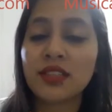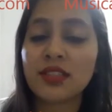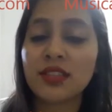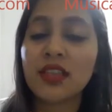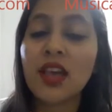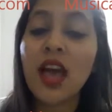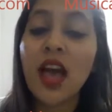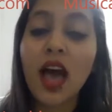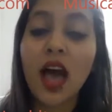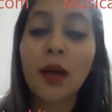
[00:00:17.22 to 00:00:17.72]
reasons,
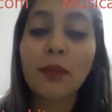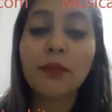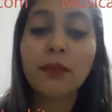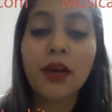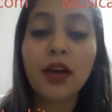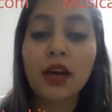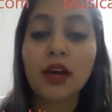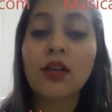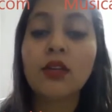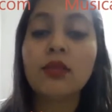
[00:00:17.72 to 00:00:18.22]

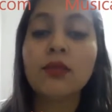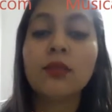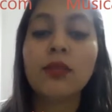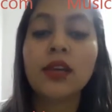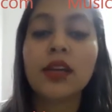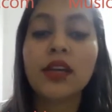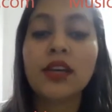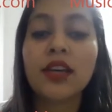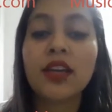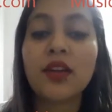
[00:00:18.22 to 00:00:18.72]
about a
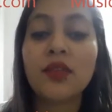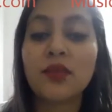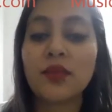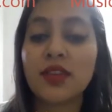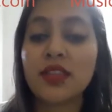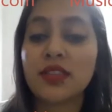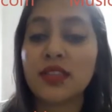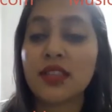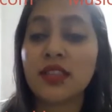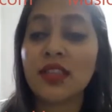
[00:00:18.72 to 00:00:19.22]
million
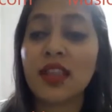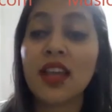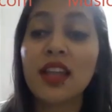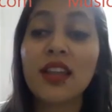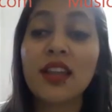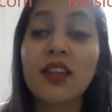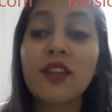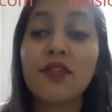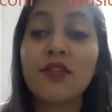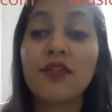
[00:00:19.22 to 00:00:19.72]
reasons.
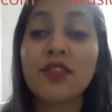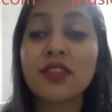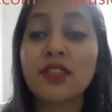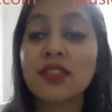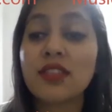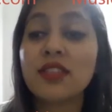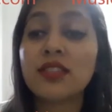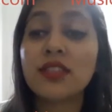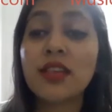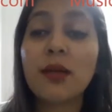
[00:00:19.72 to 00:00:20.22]
And if
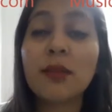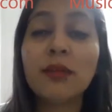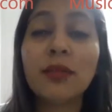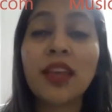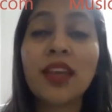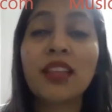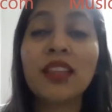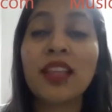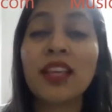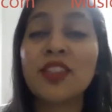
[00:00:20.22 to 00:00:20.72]
it's
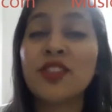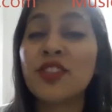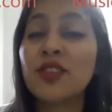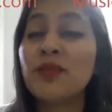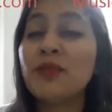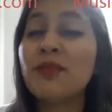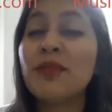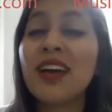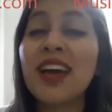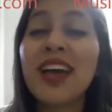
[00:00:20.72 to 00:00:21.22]
something that
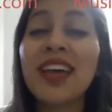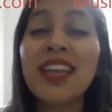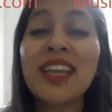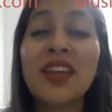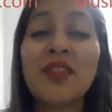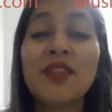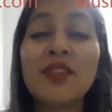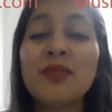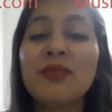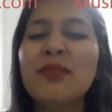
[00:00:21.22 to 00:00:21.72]
you might
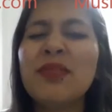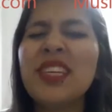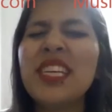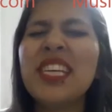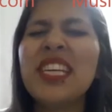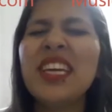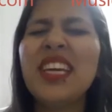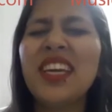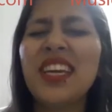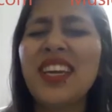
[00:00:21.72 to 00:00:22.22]
even
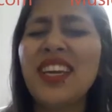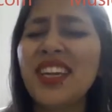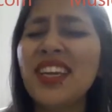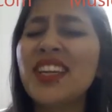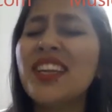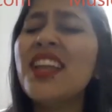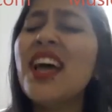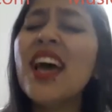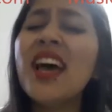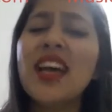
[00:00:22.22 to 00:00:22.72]

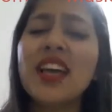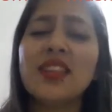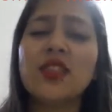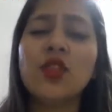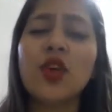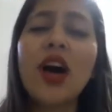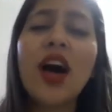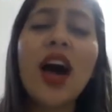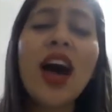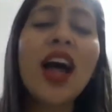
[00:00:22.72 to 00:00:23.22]
mean,
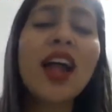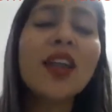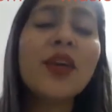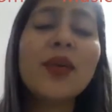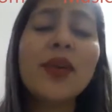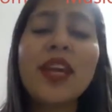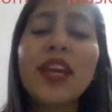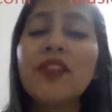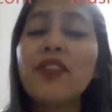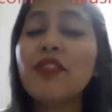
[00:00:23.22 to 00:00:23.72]
it's hard
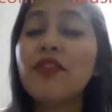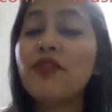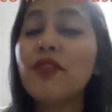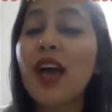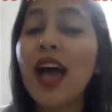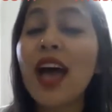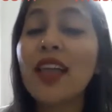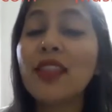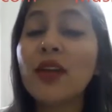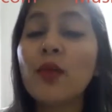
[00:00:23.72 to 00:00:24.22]
to even
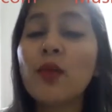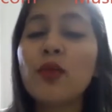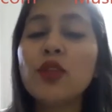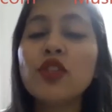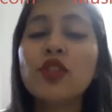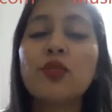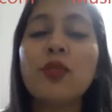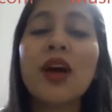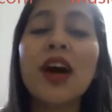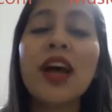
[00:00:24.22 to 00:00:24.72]
fathom
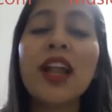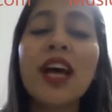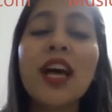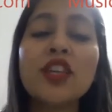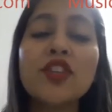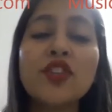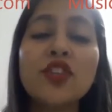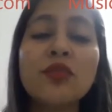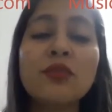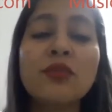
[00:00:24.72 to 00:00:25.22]
which part
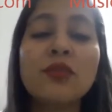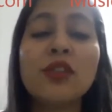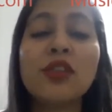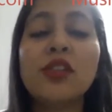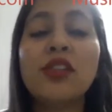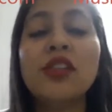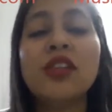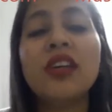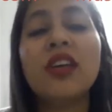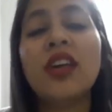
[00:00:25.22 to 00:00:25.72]
I should
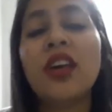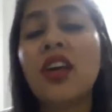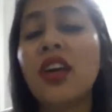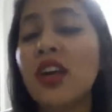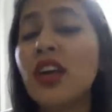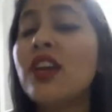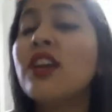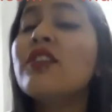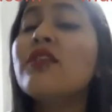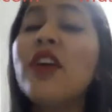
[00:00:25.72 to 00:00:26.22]

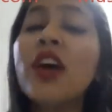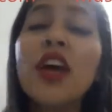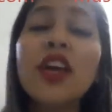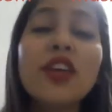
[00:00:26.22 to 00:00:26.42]
believe.